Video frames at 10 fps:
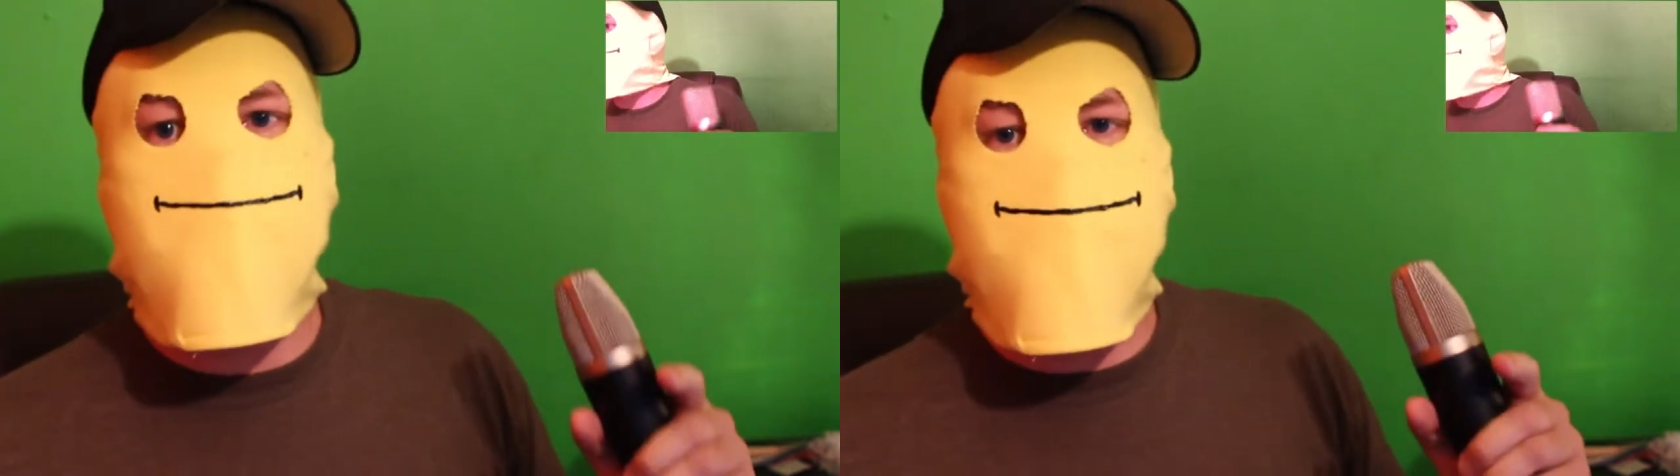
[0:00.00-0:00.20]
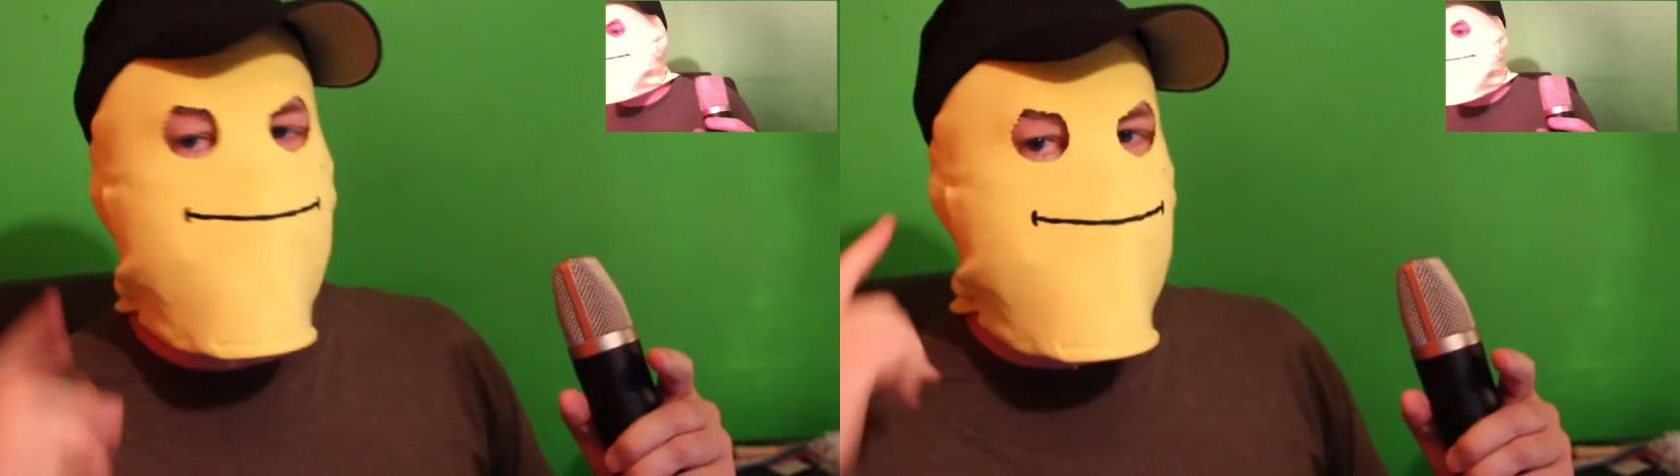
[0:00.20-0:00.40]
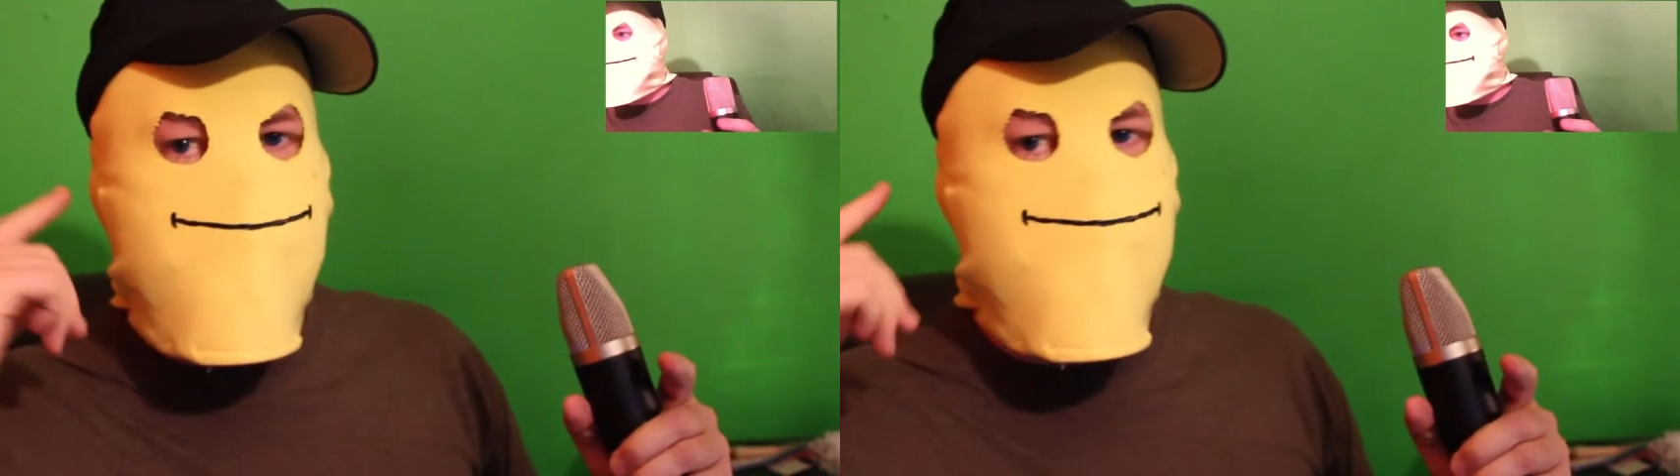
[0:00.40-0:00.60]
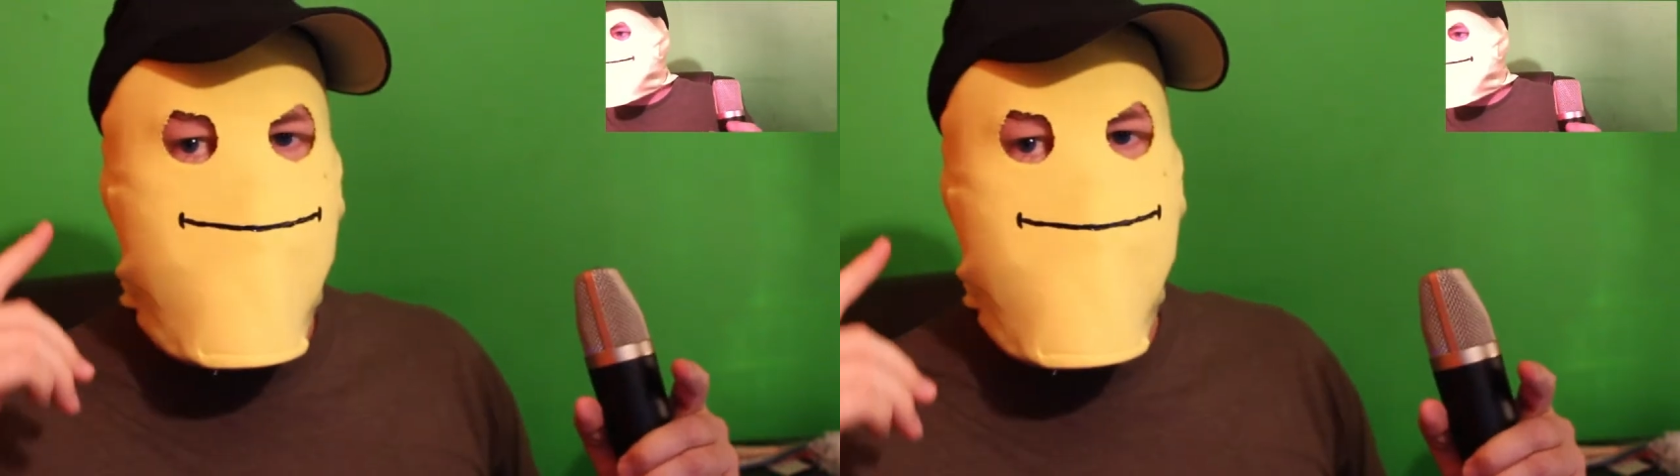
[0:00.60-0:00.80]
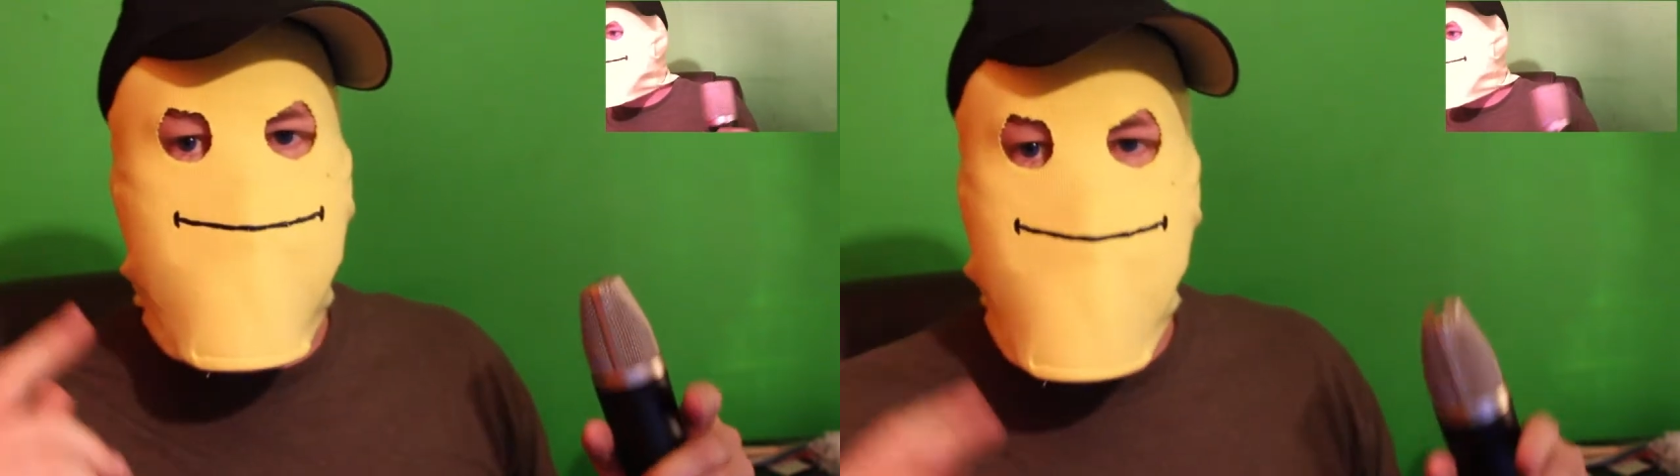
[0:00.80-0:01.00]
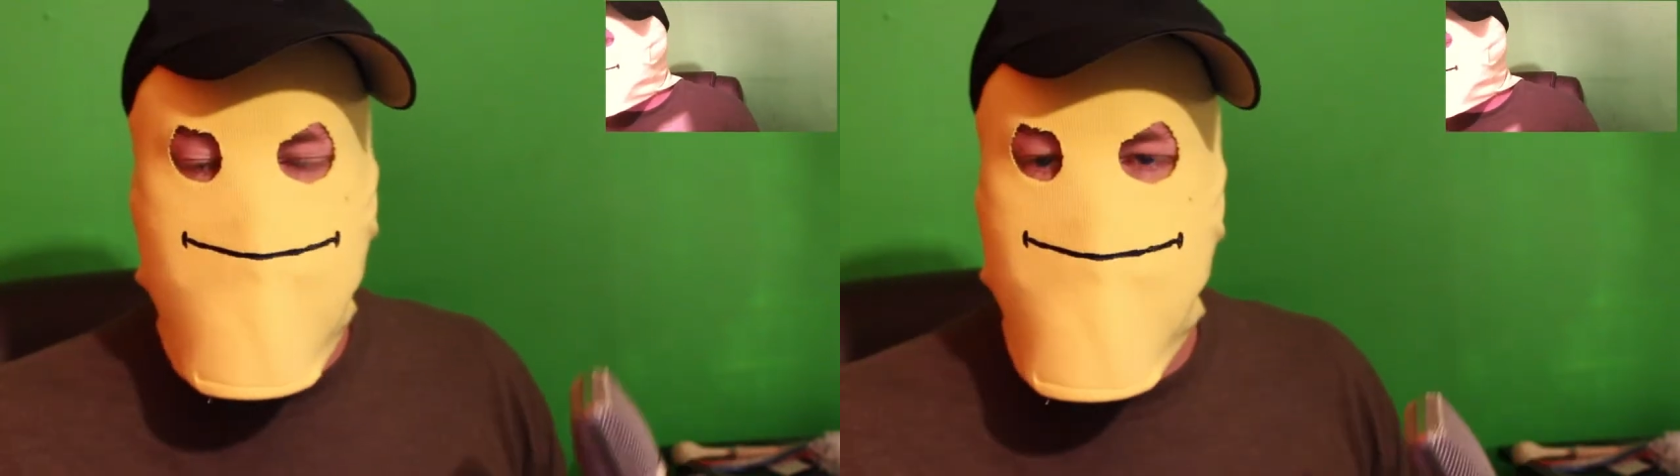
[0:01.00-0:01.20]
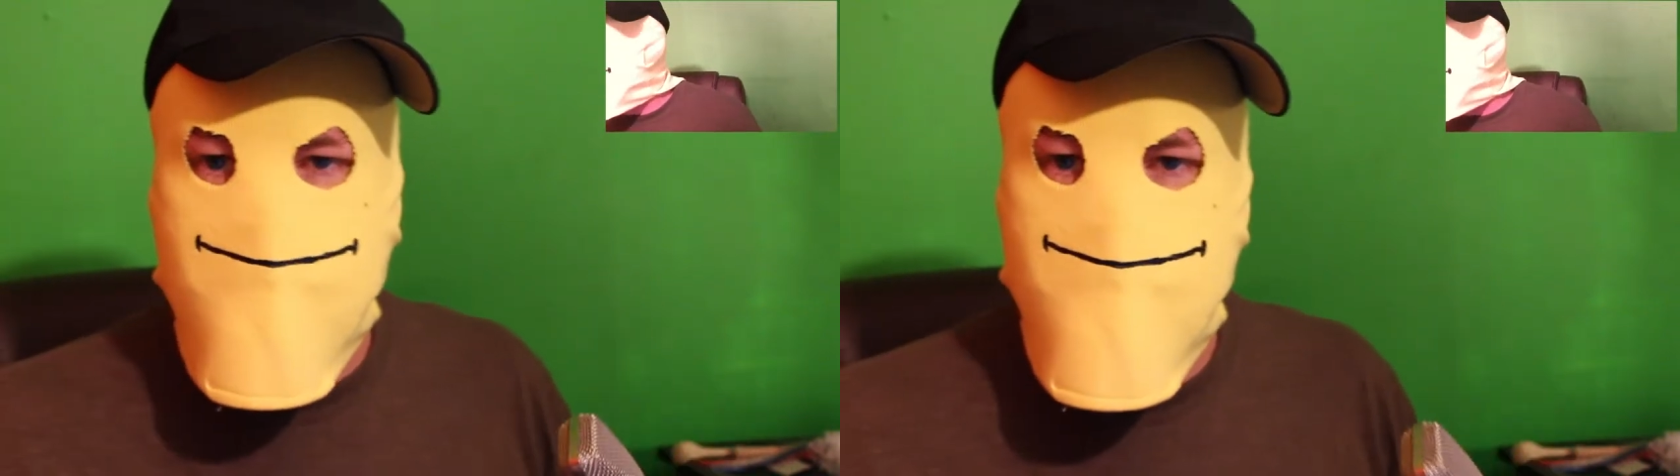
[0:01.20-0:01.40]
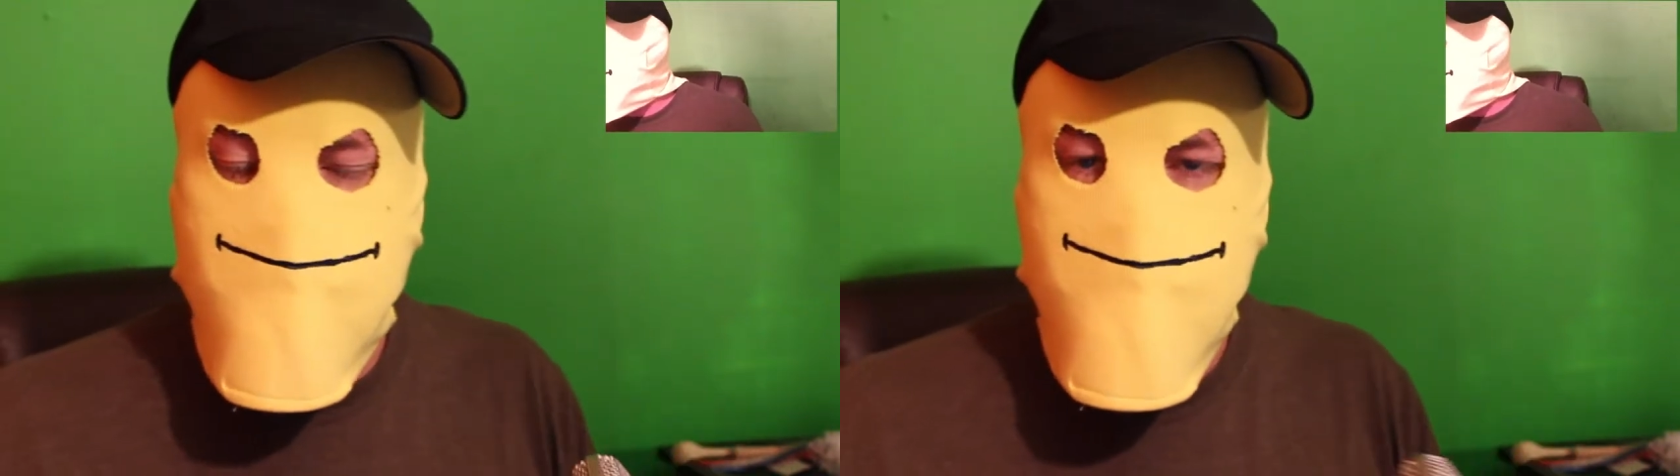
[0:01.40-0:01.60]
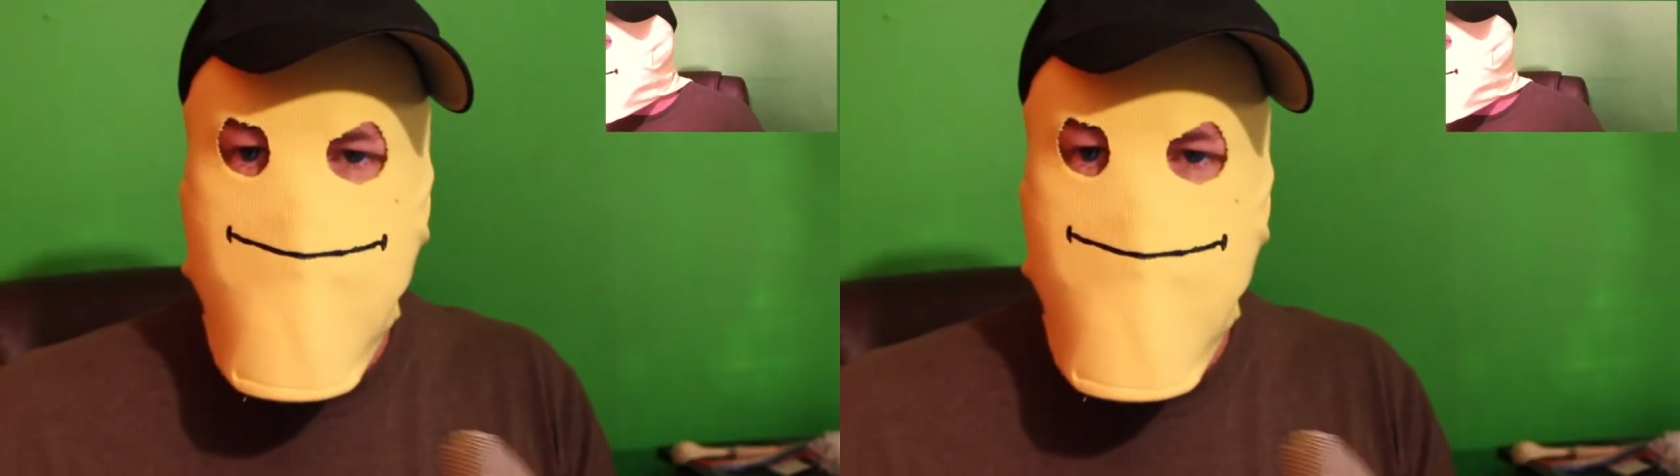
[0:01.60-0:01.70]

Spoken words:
going into everyone's ears.